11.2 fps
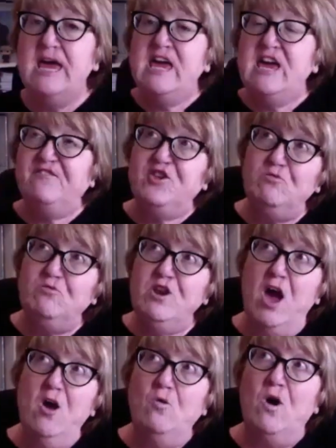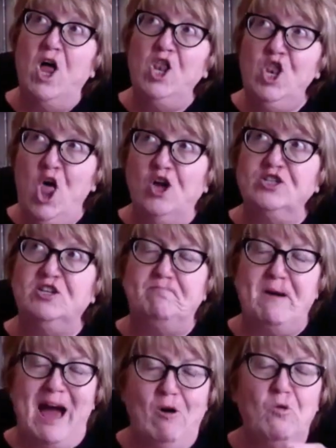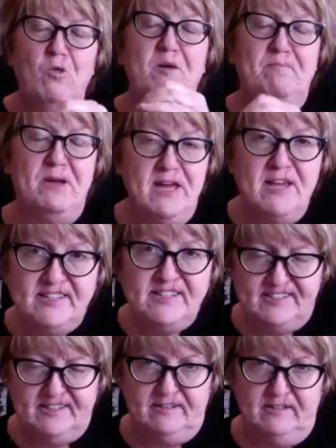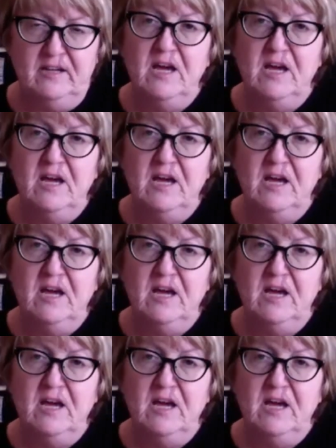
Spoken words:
If you know a lot about the person,